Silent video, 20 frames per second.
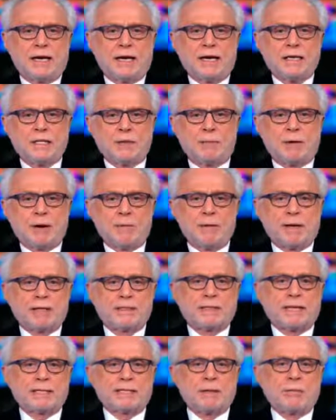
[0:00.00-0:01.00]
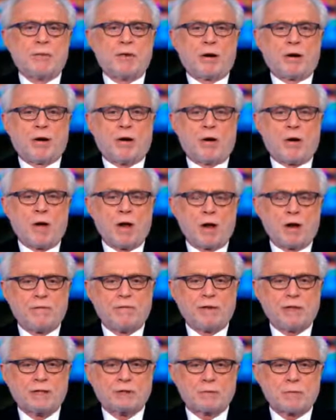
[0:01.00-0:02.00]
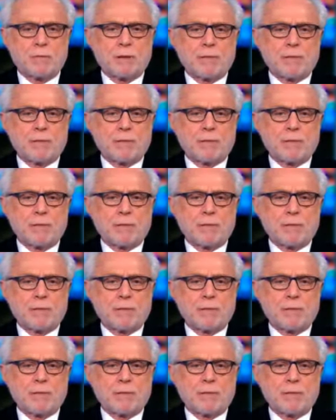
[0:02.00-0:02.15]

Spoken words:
State Department. Let's get some more on all of this.